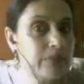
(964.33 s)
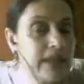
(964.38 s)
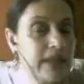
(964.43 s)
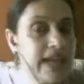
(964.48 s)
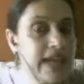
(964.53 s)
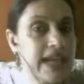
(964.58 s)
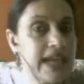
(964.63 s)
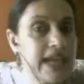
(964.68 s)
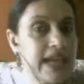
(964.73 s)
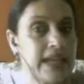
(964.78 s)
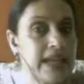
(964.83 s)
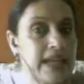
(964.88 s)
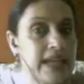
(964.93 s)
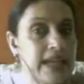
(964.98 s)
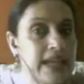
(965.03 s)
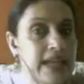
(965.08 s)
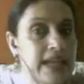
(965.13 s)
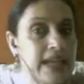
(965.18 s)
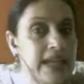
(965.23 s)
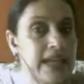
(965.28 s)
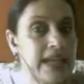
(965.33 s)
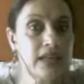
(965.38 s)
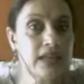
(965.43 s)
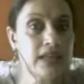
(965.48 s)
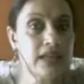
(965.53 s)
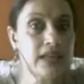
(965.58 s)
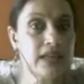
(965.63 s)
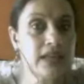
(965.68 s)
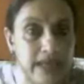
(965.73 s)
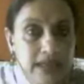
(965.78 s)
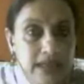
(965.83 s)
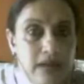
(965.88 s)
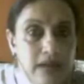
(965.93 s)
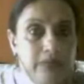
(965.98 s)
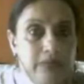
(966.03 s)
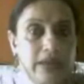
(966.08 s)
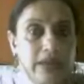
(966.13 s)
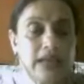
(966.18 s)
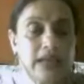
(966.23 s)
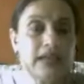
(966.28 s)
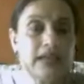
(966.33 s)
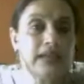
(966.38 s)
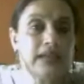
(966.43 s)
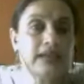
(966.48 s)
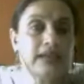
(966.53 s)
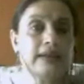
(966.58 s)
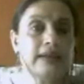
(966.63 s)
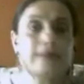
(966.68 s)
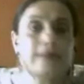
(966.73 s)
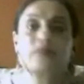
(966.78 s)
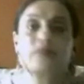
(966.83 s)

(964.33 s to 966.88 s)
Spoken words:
plane coming in.